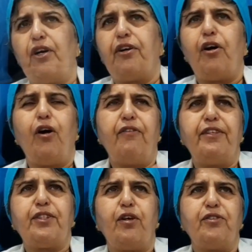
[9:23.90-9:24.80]
are
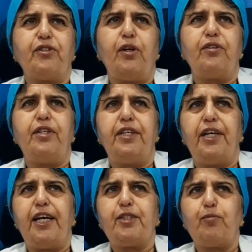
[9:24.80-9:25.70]
always
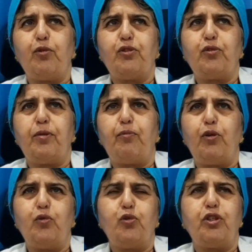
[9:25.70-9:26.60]
constantly exposed to the
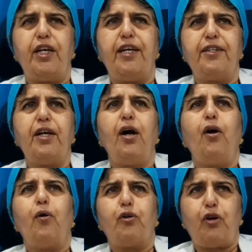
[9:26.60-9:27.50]
pollution,
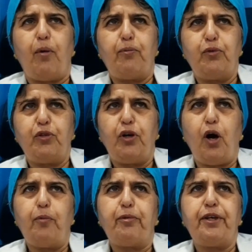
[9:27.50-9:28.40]
or
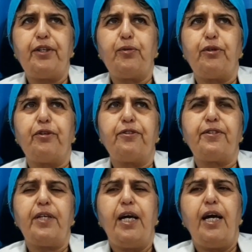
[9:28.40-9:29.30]
computer
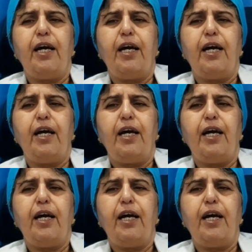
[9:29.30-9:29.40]
operators